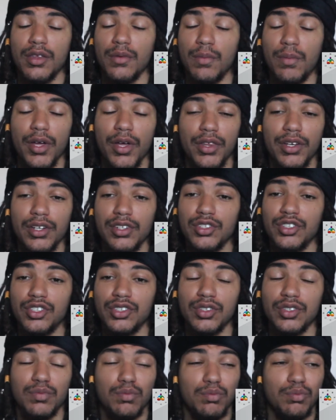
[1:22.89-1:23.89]
but
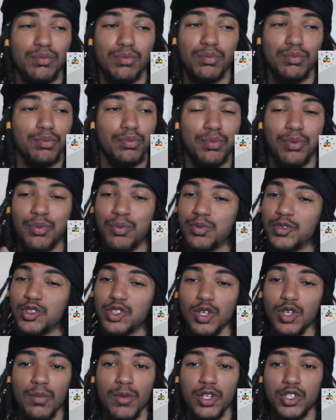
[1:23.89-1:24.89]
there's
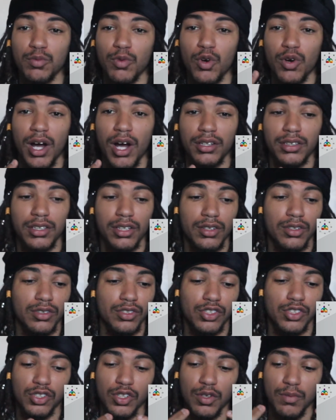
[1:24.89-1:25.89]
so much more out there.
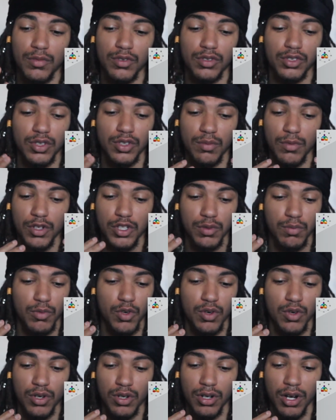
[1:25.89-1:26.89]
There's so much
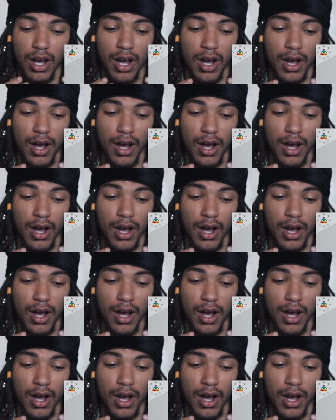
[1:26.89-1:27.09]
more,